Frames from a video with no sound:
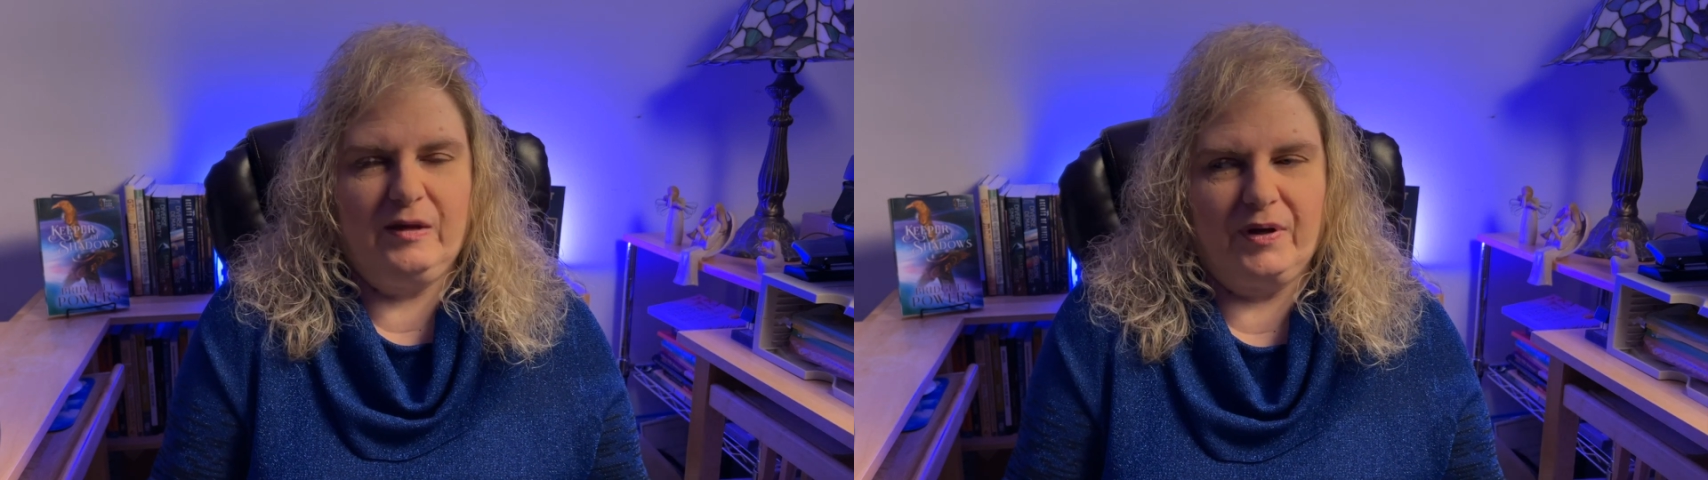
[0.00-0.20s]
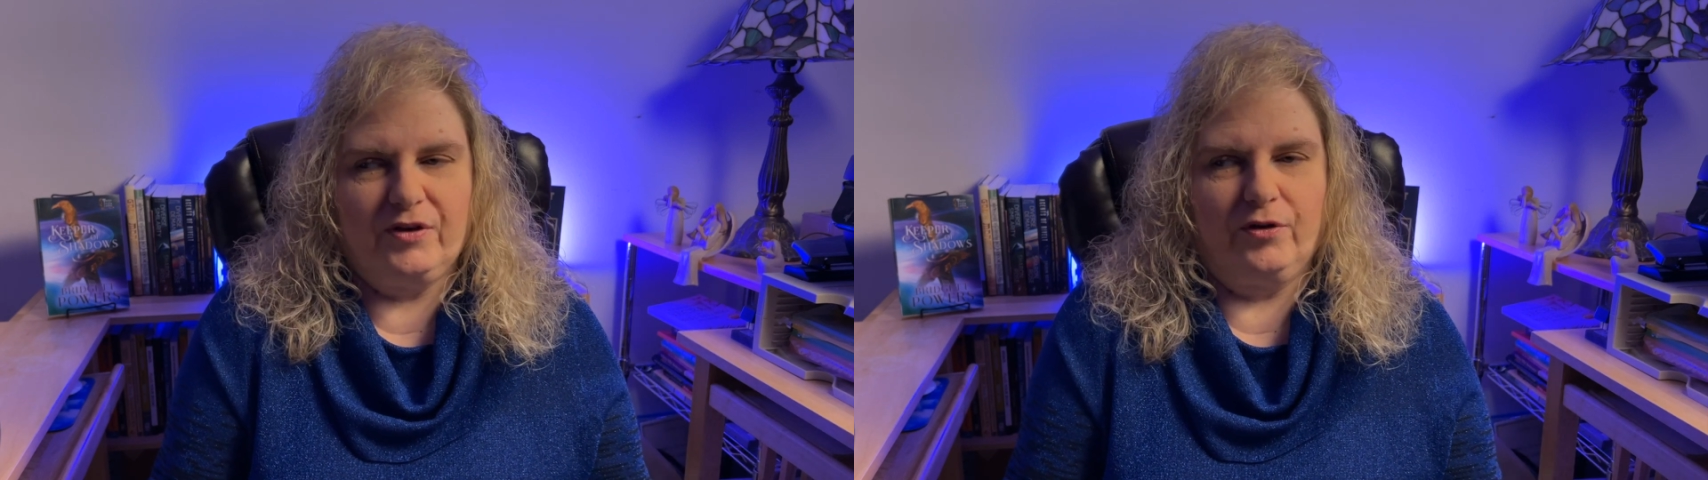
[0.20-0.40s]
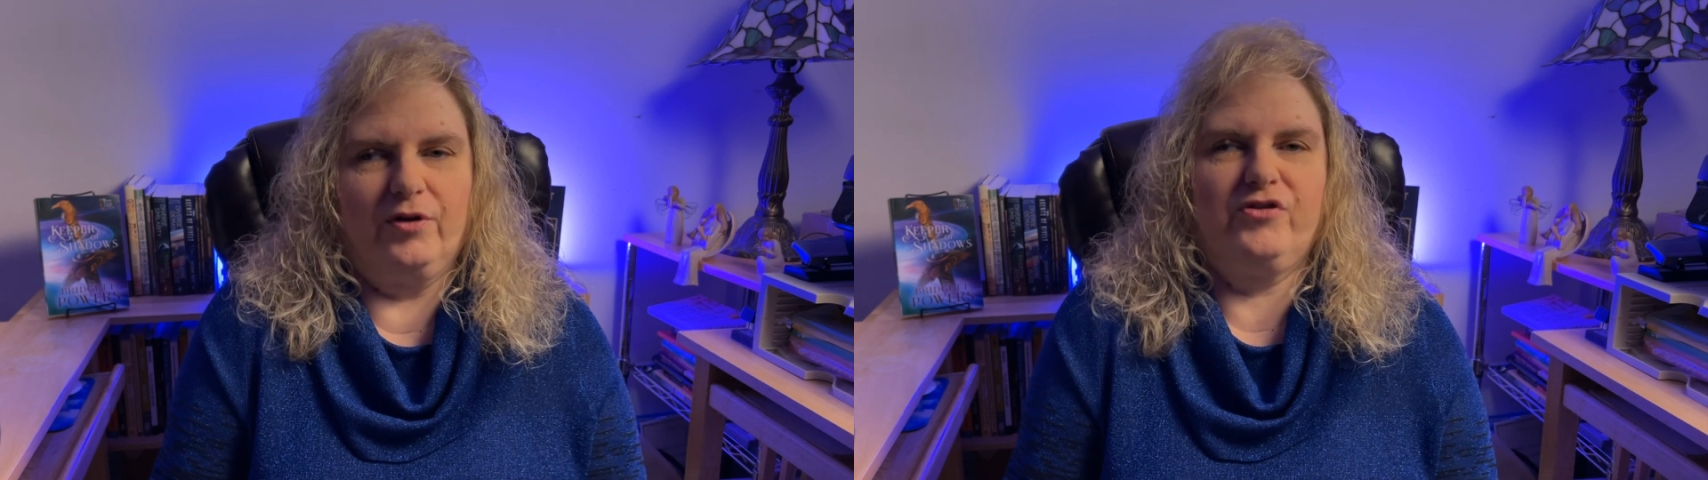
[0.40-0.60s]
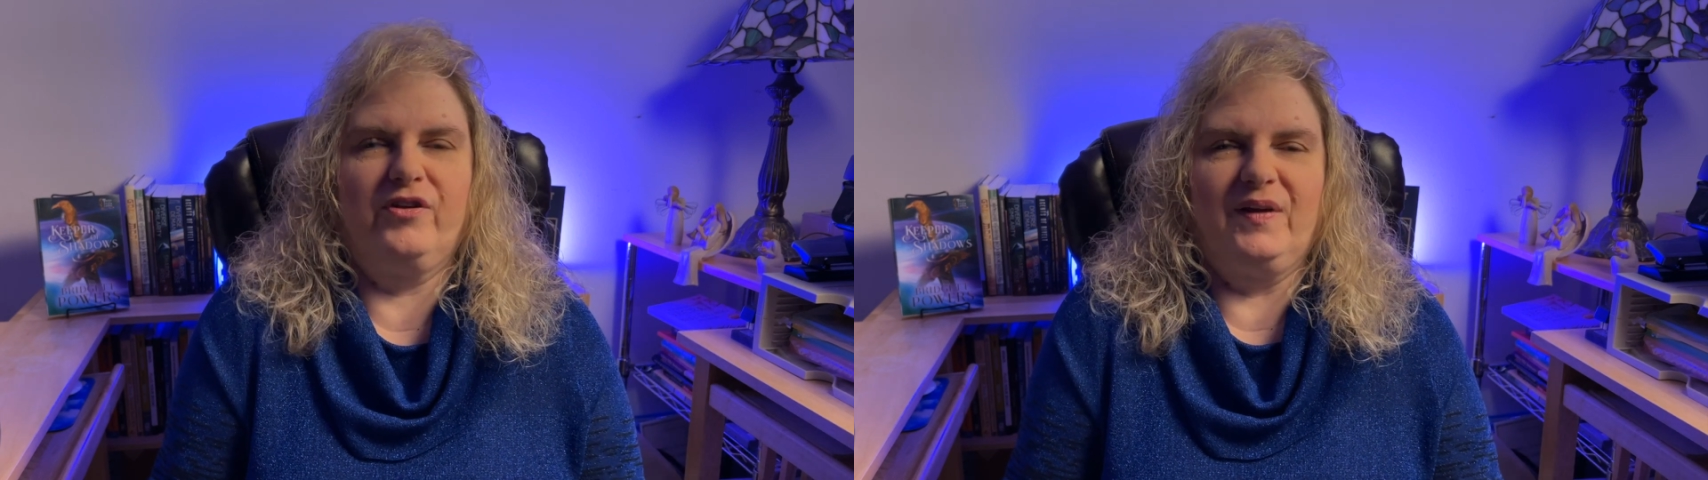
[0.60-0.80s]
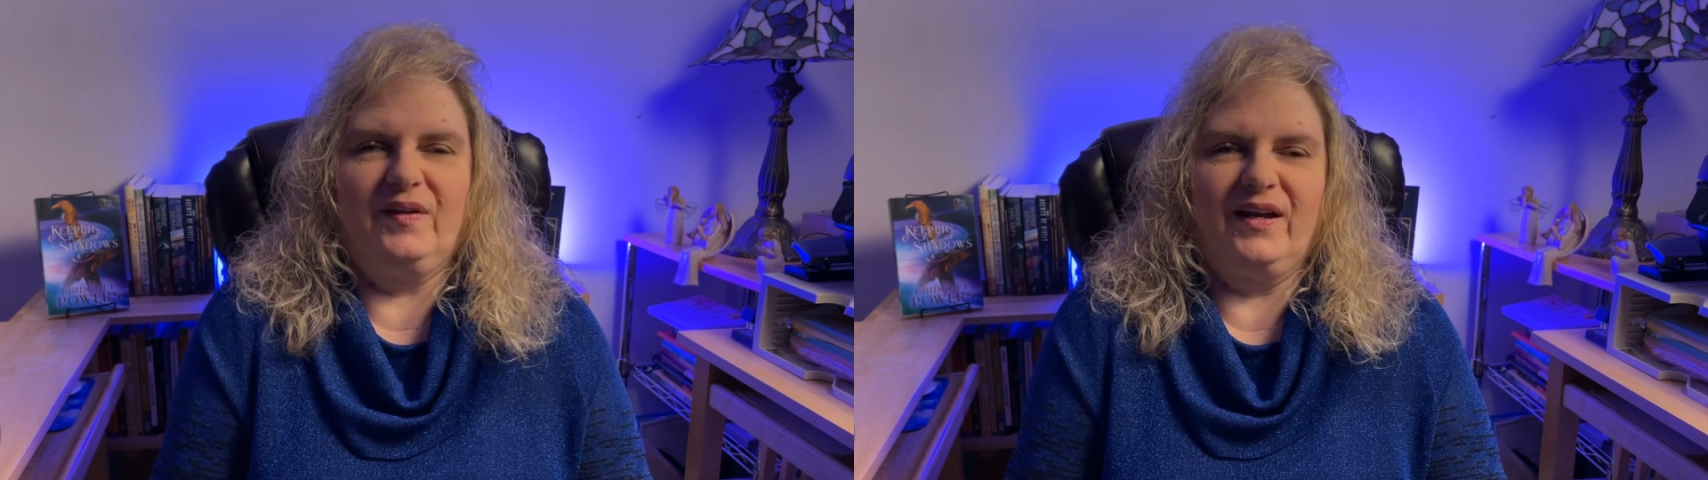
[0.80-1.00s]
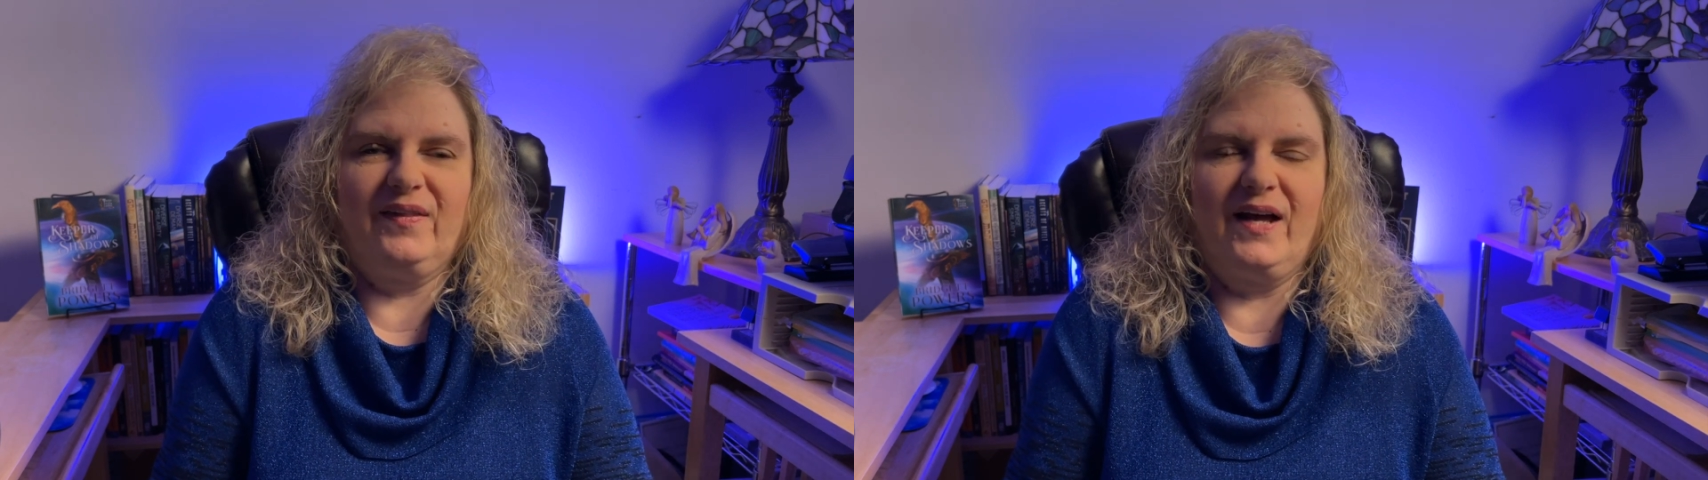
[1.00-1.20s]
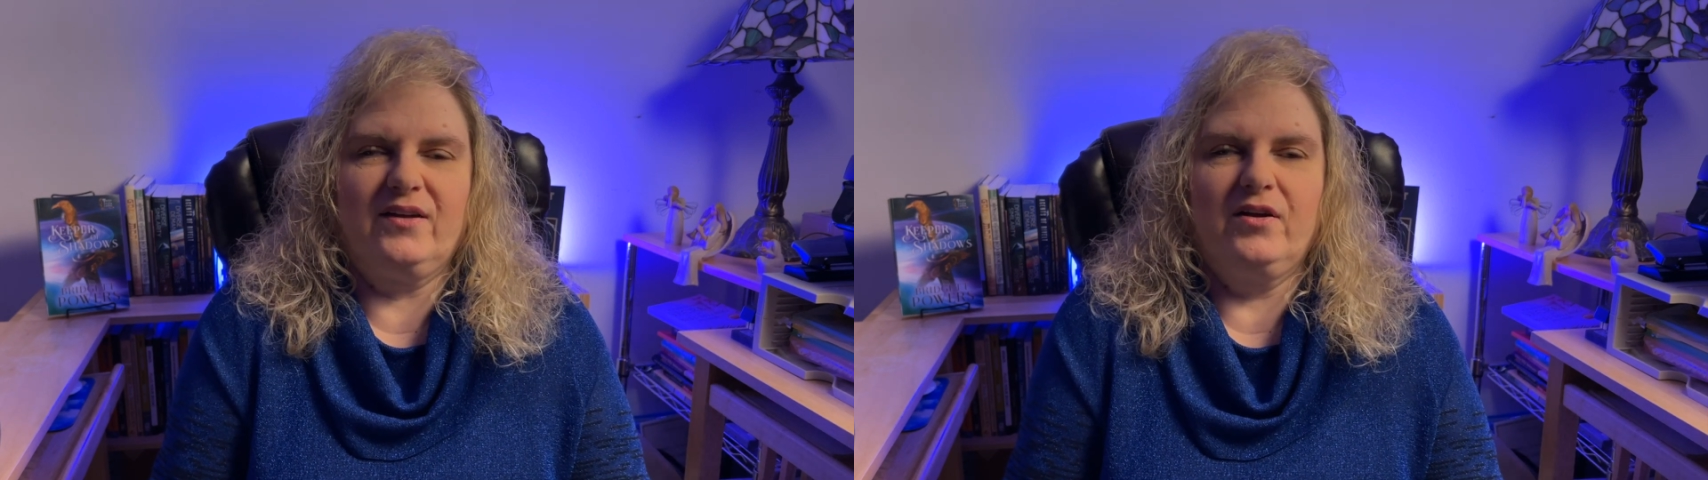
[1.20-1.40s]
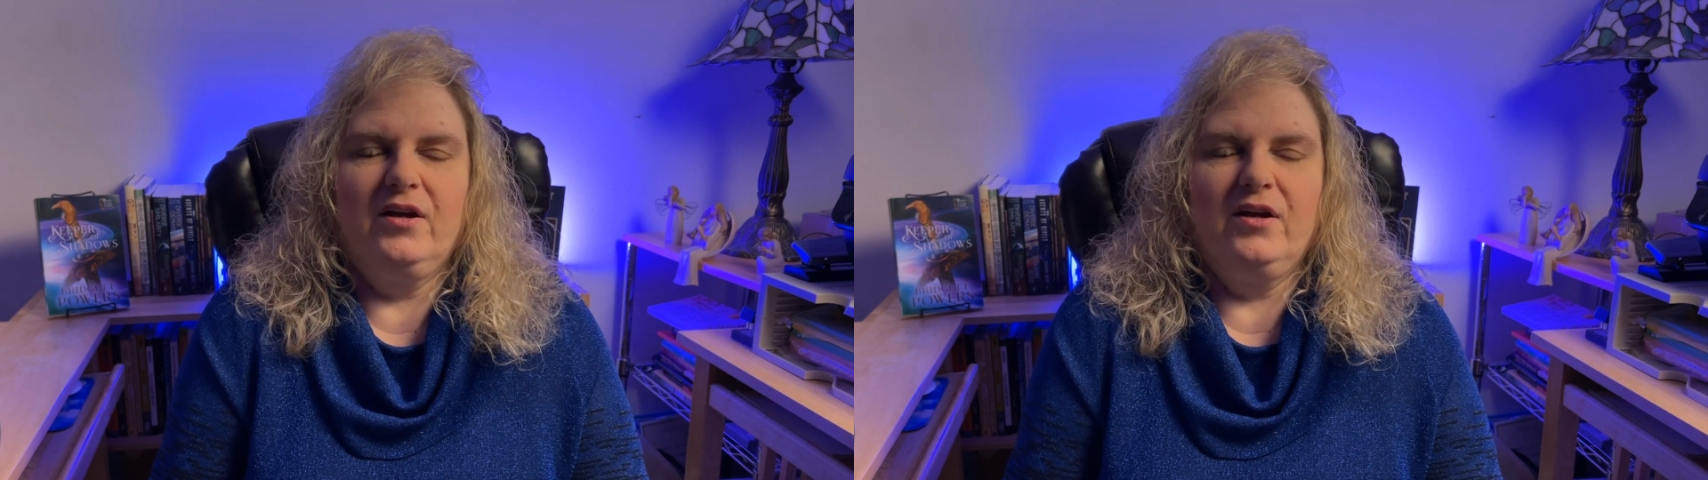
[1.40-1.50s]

under, or something like that.